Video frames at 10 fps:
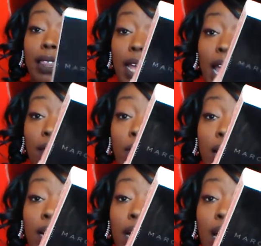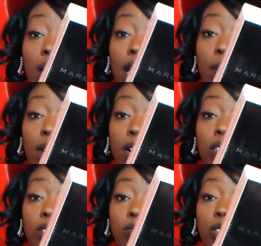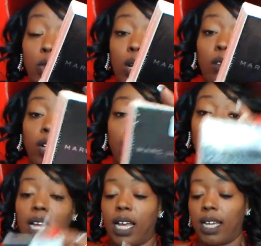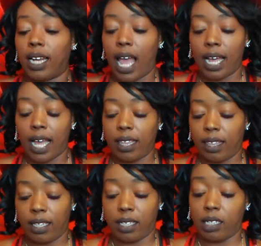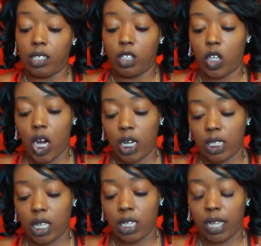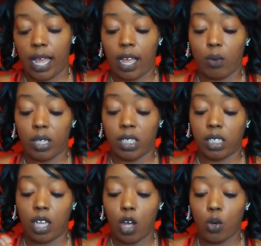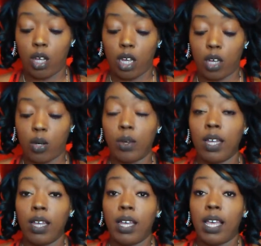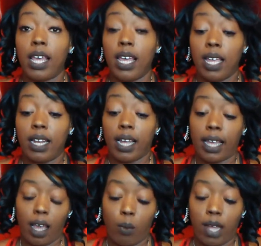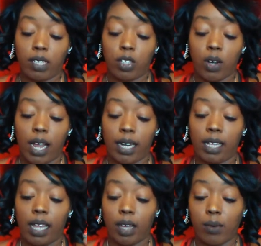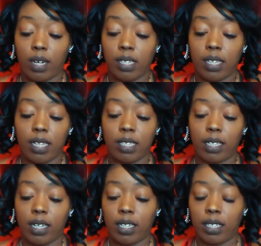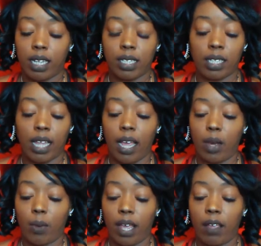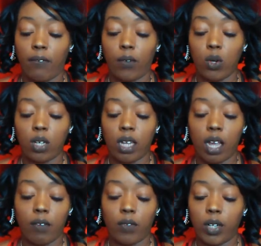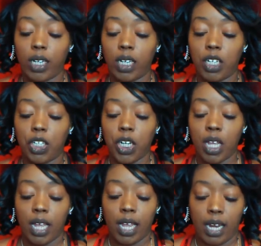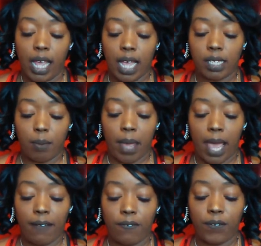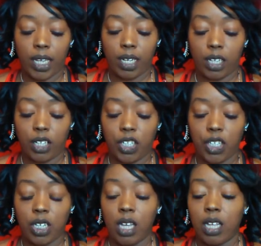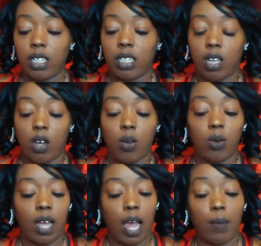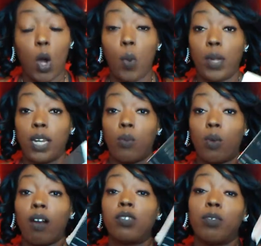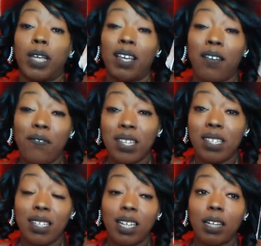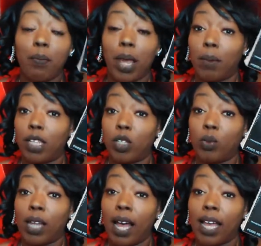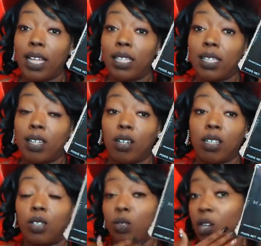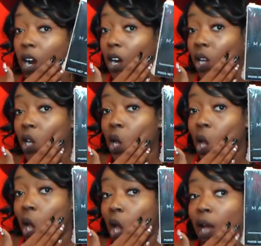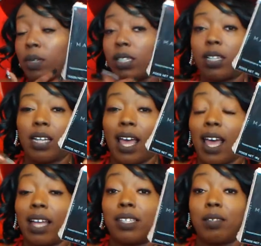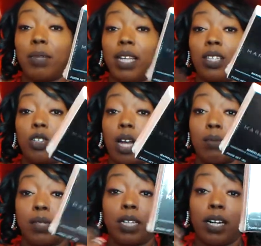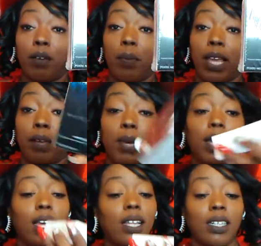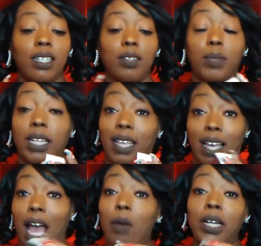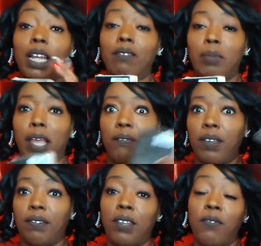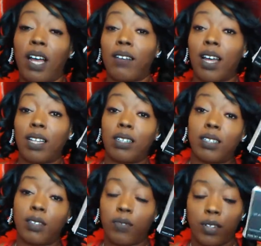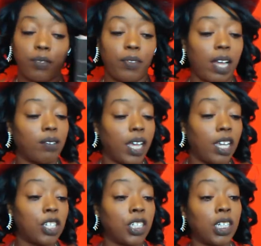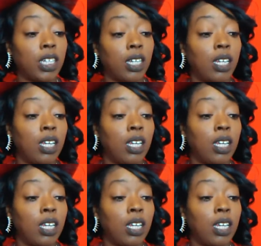They have it right now at Marshalls for $12.99. I got the darkest color they had, which is cocoa. And I can't wait to try it. I like what it says on here. It says lightweight, full coverage, and it has a matte finish. So I'm hoping it works for me. If it's maybe too light or too dark, I'm just gonna add some NYX drops in there and make it my color. But yeah, I would never pay $55 for foundation.